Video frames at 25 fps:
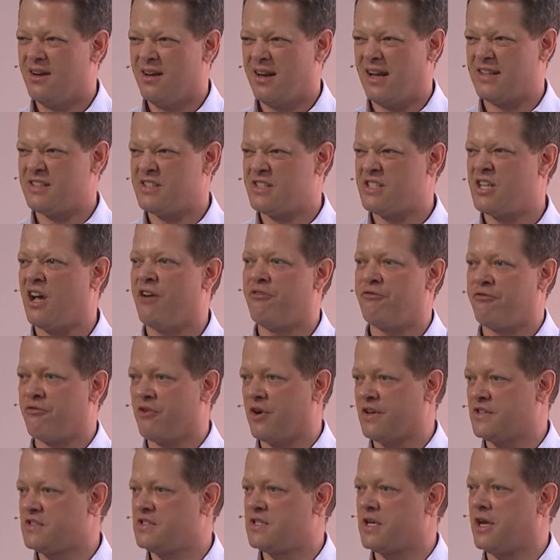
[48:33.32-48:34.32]
it's tough
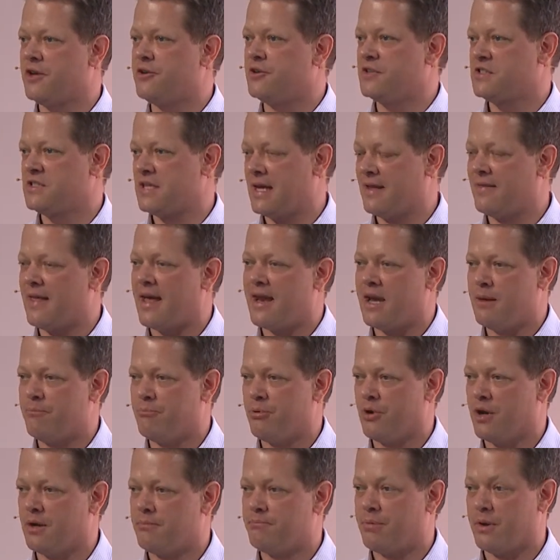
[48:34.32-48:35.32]
for us to understand that
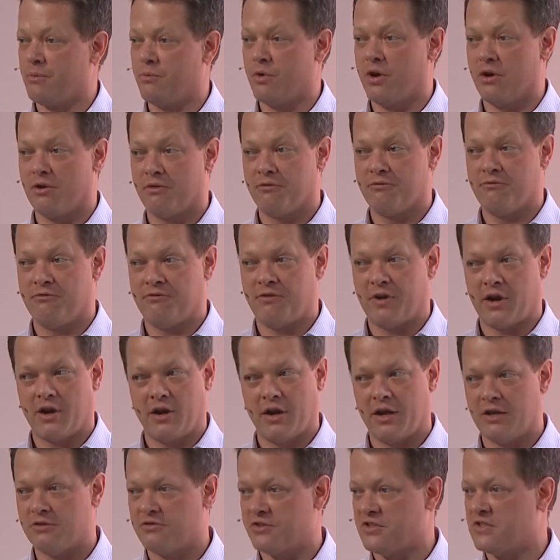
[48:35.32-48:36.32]
input, but we are
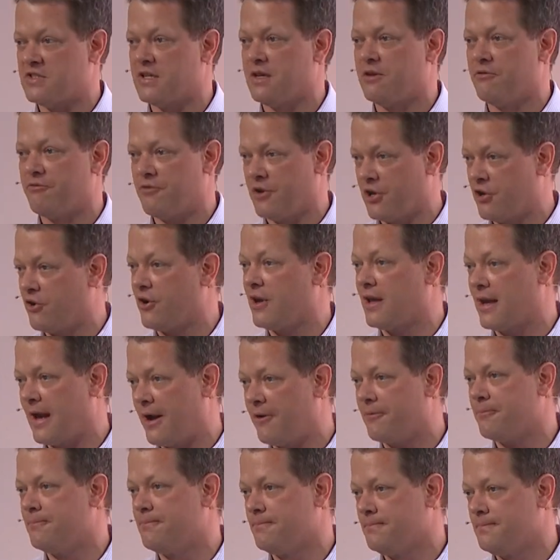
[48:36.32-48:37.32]
very interested in figuring it
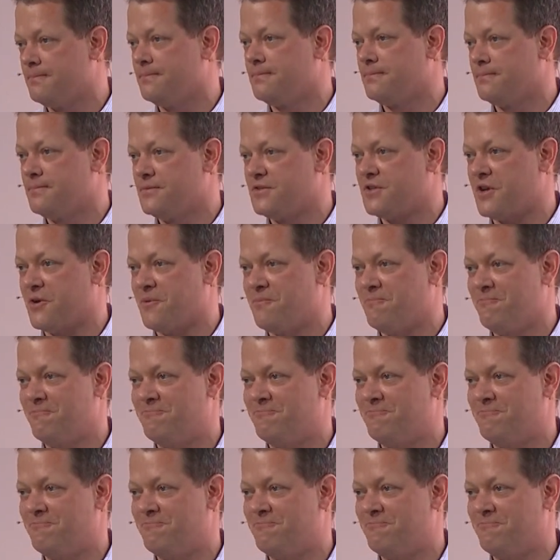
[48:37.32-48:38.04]
out. So